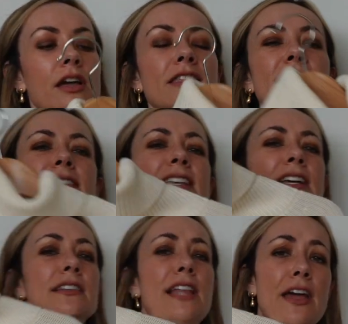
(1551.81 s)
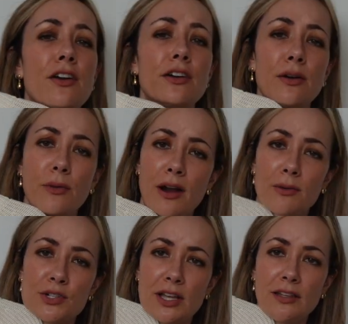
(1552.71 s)
This is like a lighter knitwear,
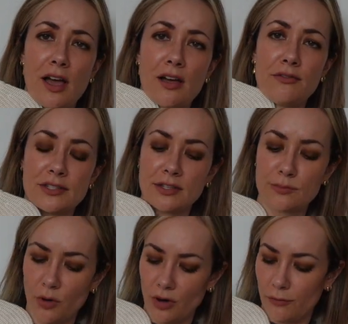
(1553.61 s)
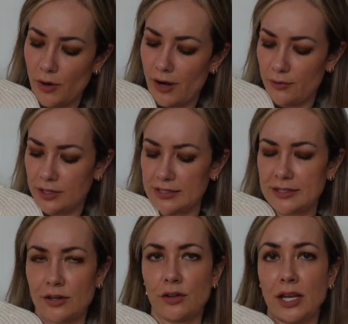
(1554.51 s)
which I love. This is more of what I would
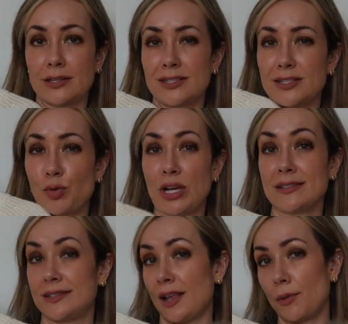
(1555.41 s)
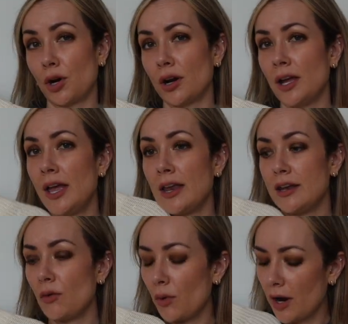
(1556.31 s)
consider like a spring summer
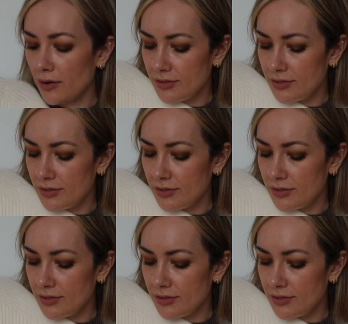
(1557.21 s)
knitwear.